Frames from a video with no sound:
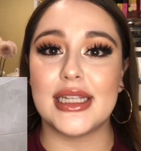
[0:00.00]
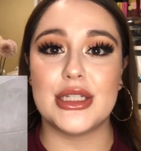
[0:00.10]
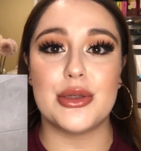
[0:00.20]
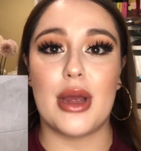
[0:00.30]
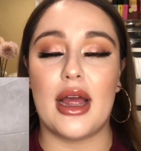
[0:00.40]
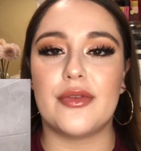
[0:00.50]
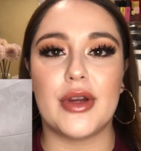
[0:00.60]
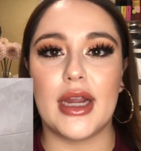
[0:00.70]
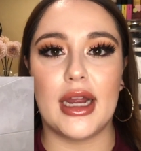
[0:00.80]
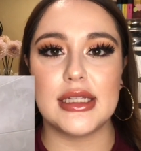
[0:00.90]
They do have
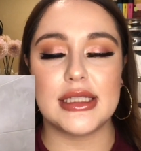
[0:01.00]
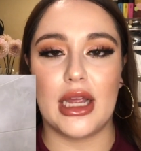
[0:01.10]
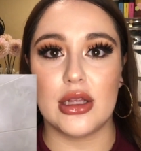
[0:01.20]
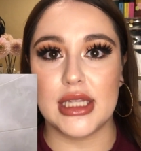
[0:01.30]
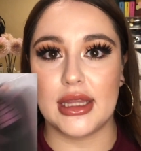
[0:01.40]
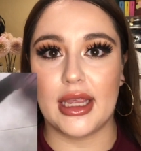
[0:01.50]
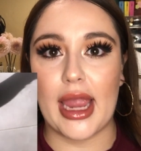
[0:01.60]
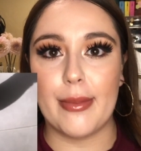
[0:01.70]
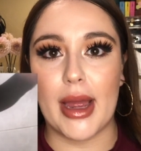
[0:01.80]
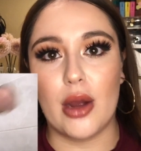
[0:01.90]
different styles that they
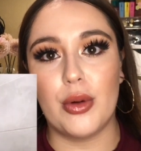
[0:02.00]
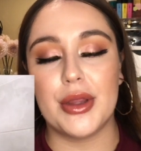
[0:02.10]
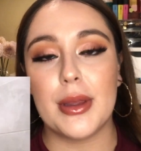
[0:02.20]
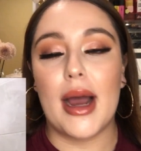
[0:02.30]
came out with.